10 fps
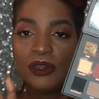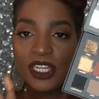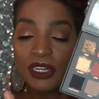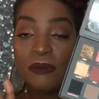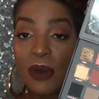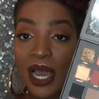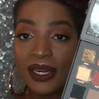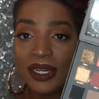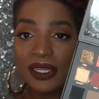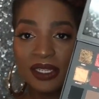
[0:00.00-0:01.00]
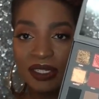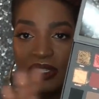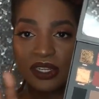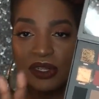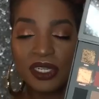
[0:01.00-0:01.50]
didn't mind it.
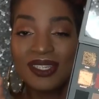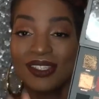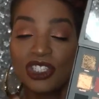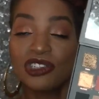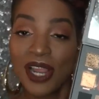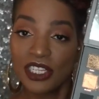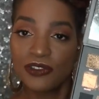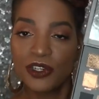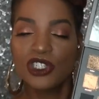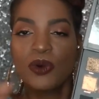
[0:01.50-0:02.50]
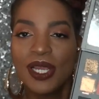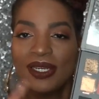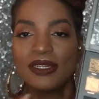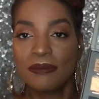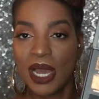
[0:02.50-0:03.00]
It didn't transfer, so I
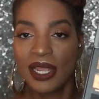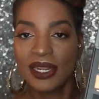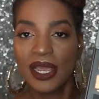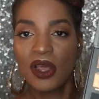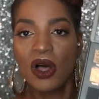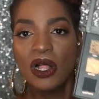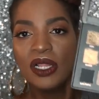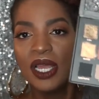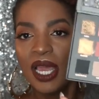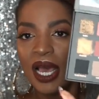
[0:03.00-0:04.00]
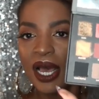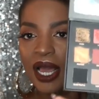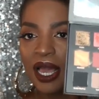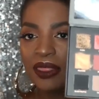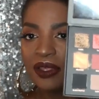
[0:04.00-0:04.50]
didn't mind it at all.
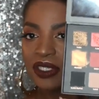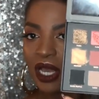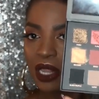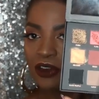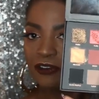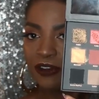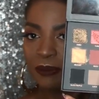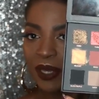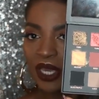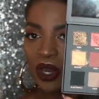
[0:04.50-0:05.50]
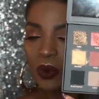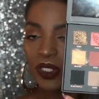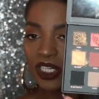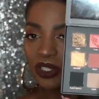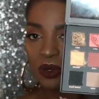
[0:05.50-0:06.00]
This color Flamingo,
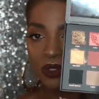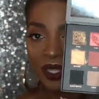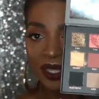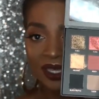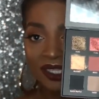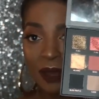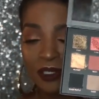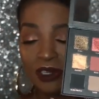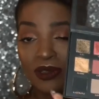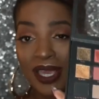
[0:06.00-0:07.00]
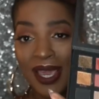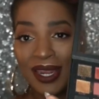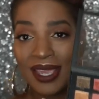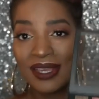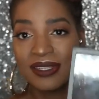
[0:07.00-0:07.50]
which I told you I think is absolutely
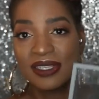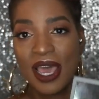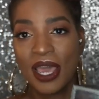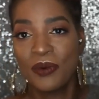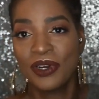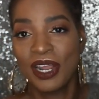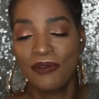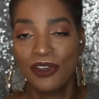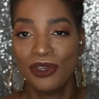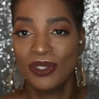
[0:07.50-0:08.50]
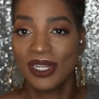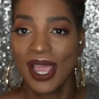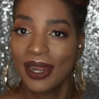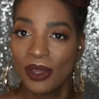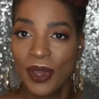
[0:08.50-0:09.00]
hideous. I would never use it
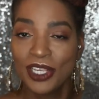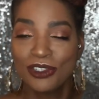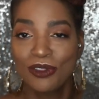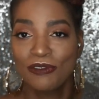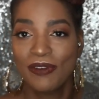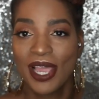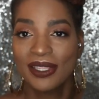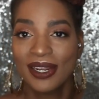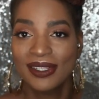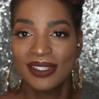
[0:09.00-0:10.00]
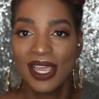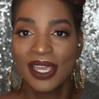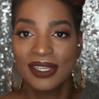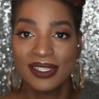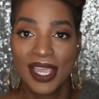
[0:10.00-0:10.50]
anyway, so the fact that it's like
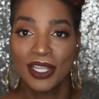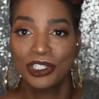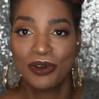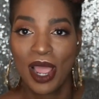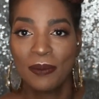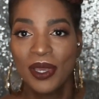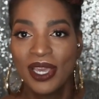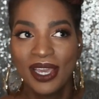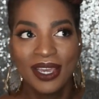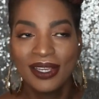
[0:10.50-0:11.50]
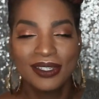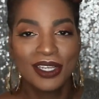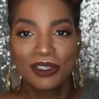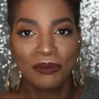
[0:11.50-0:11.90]
a sand trap doesn't